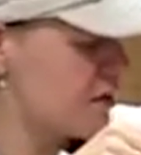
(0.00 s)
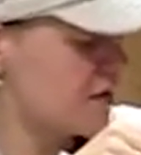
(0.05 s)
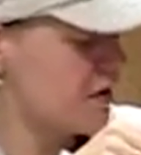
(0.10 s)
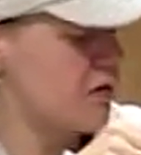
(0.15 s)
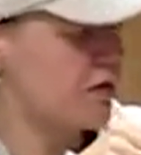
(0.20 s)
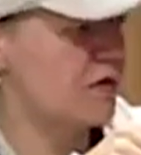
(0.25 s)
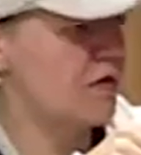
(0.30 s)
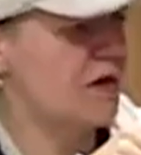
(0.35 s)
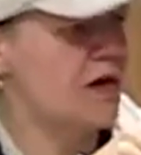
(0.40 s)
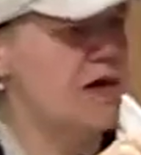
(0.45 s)

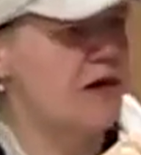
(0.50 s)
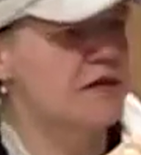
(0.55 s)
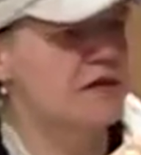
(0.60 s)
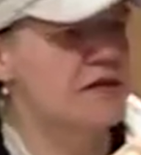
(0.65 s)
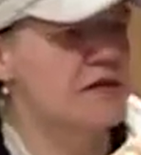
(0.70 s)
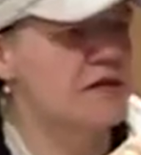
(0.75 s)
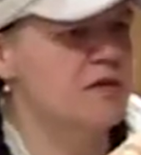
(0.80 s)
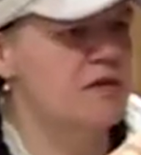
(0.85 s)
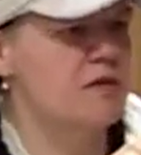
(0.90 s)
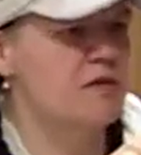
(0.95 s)
the
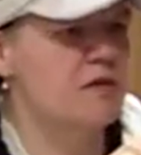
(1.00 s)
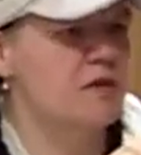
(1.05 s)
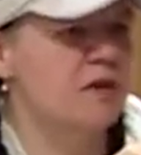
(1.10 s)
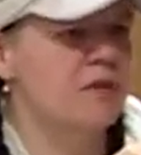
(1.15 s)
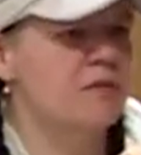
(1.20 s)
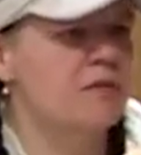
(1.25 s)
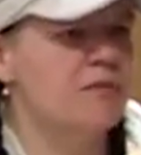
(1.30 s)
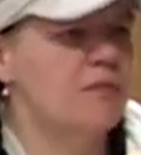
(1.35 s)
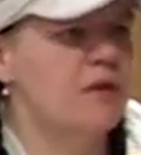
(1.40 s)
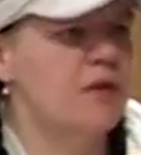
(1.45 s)
classes are.
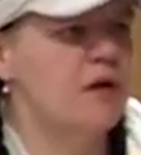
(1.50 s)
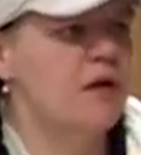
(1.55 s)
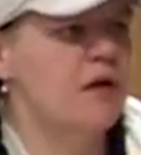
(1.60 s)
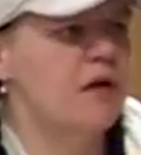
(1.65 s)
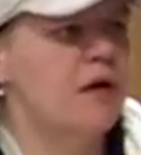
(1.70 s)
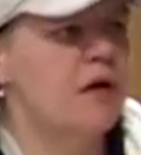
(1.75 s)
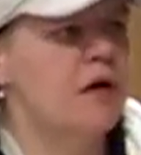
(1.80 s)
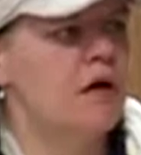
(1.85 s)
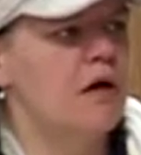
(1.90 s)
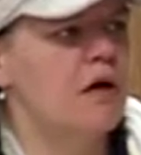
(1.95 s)

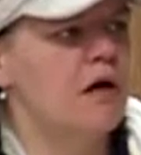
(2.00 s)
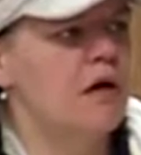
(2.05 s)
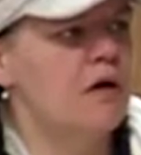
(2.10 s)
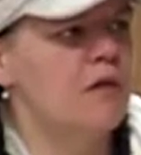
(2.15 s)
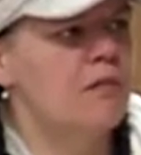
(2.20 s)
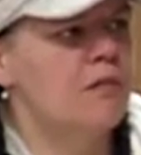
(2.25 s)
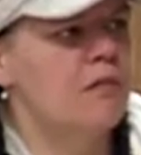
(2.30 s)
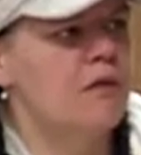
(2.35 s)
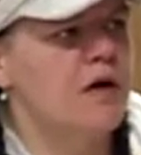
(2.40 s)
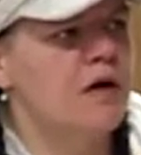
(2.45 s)

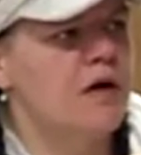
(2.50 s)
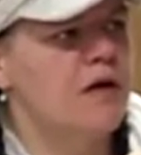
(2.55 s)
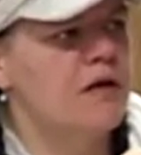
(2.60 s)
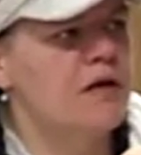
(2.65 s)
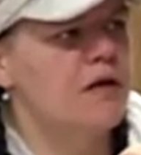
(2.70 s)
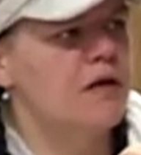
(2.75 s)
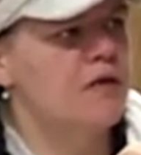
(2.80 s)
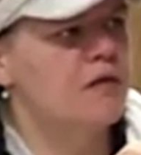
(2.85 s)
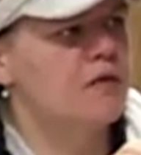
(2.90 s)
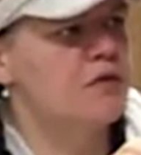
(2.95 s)
Um,
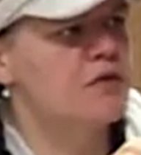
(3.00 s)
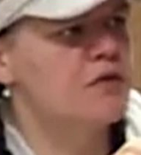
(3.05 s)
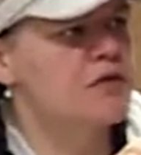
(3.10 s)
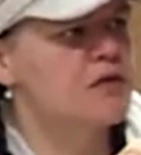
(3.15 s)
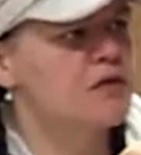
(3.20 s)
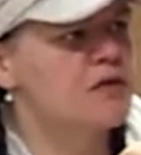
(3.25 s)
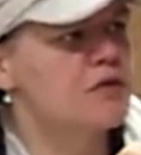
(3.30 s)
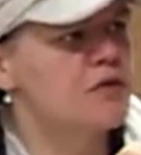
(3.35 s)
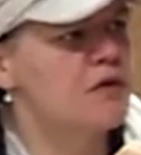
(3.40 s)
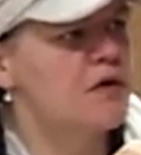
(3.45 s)
and then there was
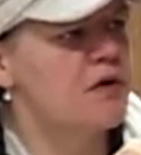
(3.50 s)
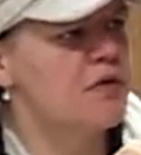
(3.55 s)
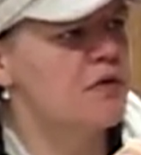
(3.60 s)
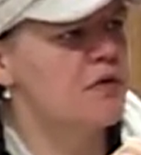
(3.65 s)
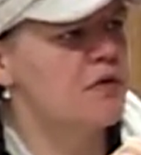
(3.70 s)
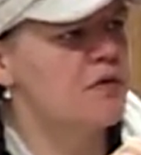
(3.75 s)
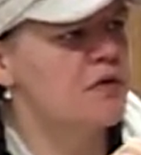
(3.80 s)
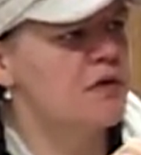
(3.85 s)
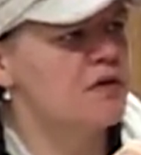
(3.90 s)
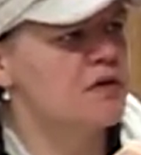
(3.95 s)
two
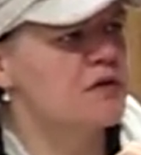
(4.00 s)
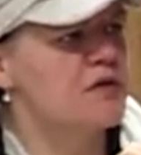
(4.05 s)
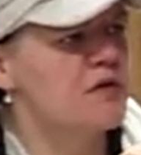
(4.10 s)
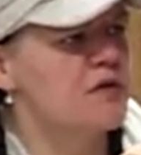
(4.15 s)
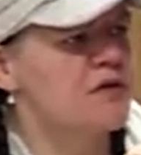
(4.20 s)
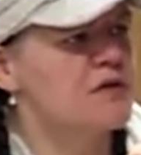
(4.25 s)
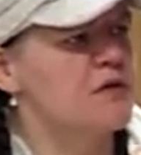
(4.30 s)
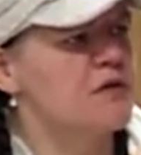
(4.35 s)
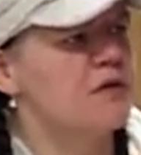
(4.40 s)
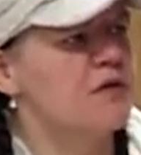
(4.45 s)
other ones
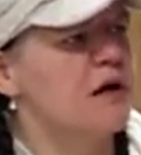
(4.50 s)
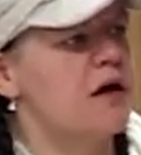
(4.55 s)
also.